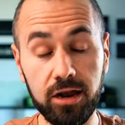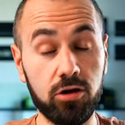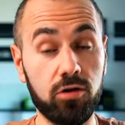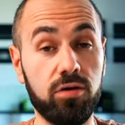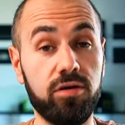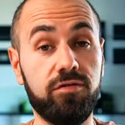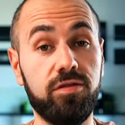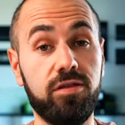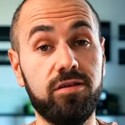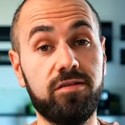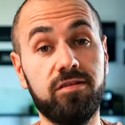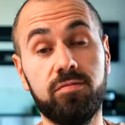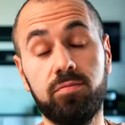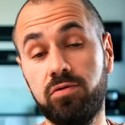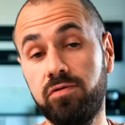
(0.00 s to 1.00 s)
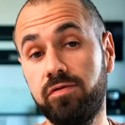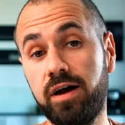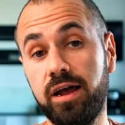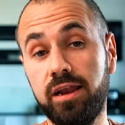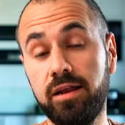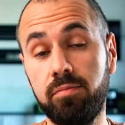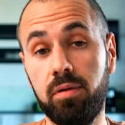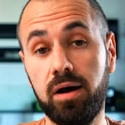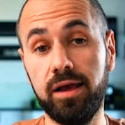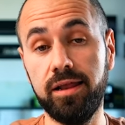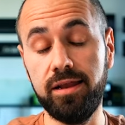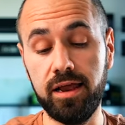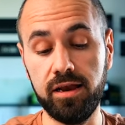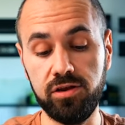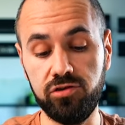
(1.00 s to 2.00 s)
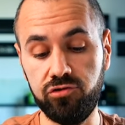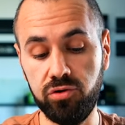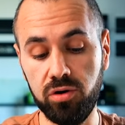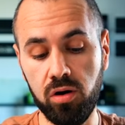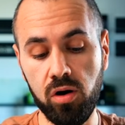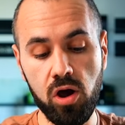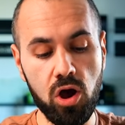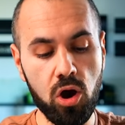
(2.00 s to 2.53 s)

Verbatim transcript: don't know if this is provided by danitrio